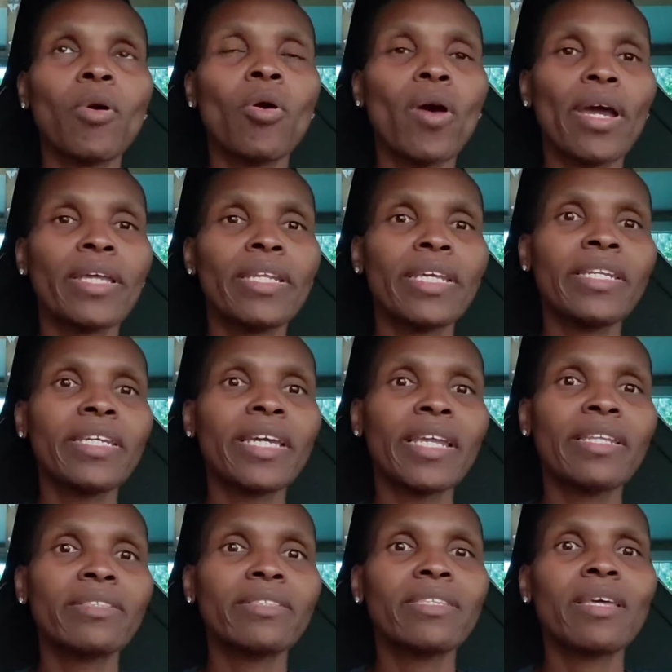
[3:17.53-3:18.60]
or I had
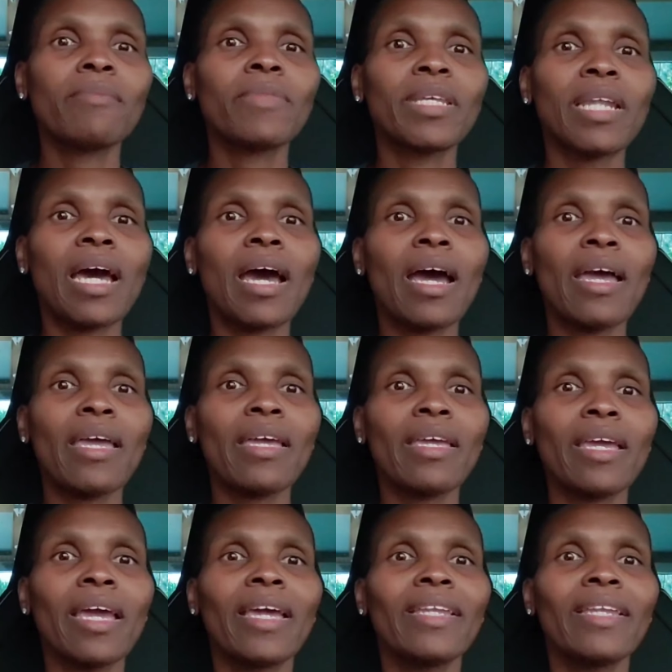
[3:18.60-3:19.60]
indicated to them, that I